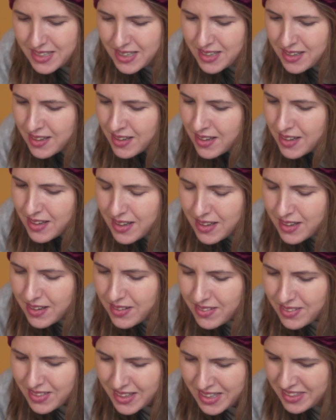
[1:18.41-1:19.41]
like,
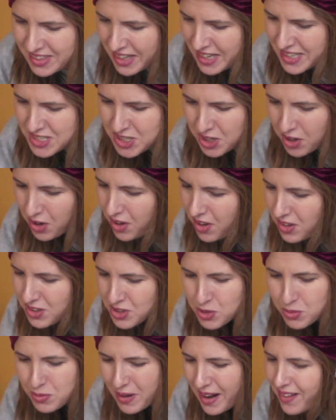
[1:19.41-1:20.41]
like that tall
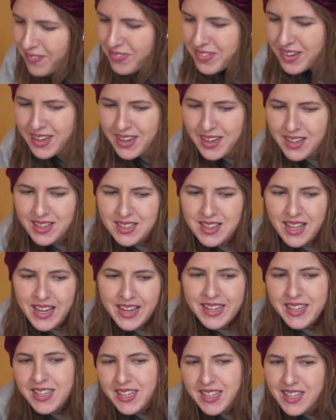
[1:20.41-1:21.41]
giraffe kid. He
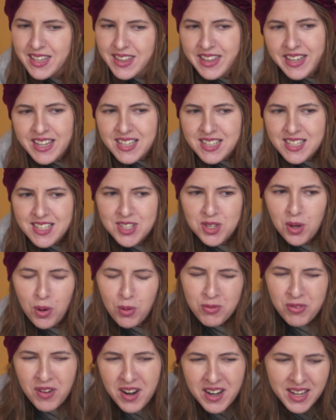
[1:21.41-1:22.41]
like he thinks he's
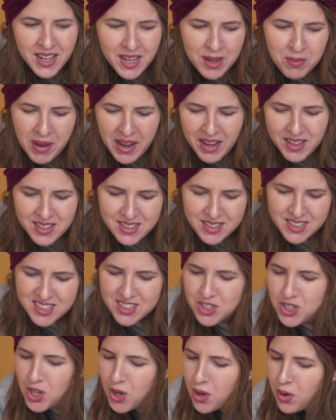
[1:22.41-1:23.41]
so funny. He makes
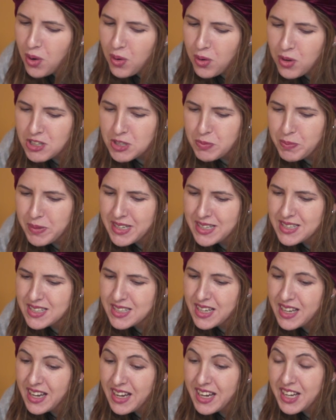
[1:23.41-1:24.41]
these jokes, but
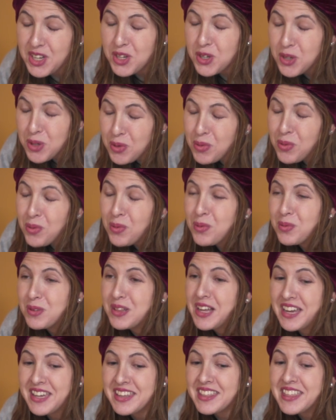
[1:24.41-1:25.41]
it's like you
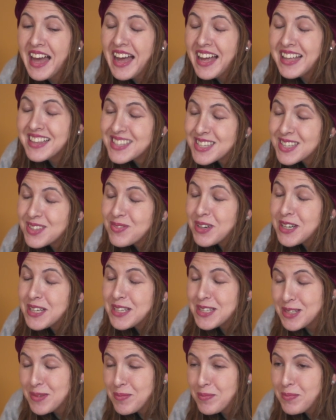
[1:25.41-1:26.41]
like that's what it's